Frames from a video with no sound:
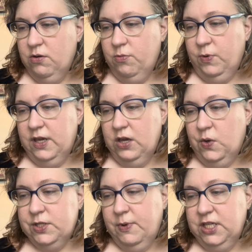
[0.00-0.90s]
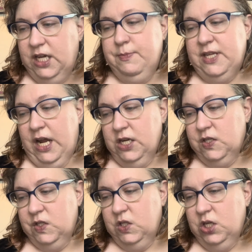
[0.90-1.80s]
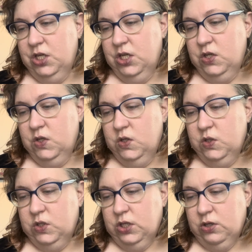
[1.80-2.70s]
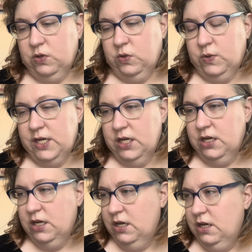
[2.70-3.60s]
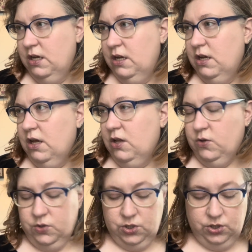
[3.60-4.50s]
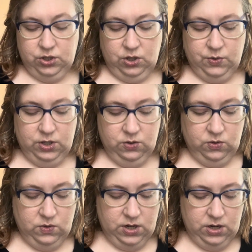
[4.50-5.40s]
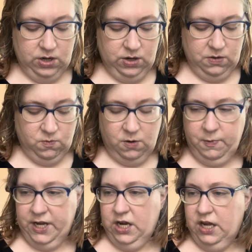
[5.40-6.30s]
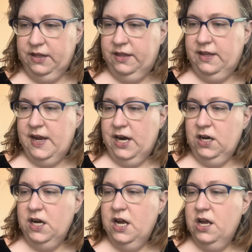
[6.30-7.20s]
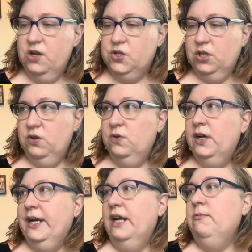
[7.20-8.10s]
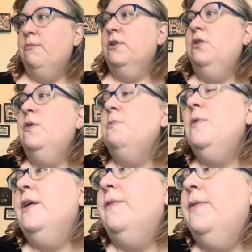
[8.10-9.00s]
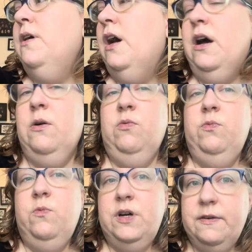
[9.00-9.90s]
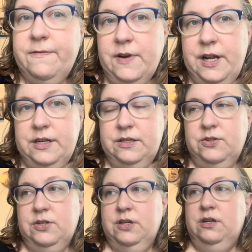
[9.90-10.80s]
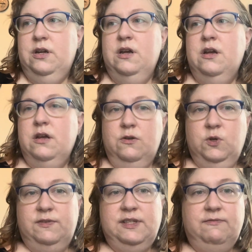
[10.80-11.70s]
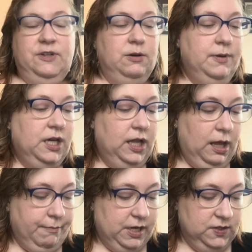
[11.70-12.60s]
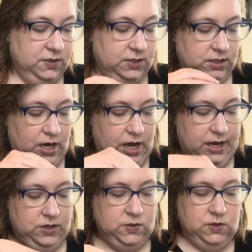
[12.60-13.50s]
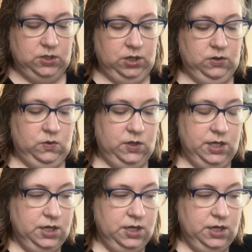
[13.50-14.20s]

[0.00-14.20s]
We also went to Keepsakes, so I'll show you what we got there. So again, we were going with one friend who was visiting from Columbus, so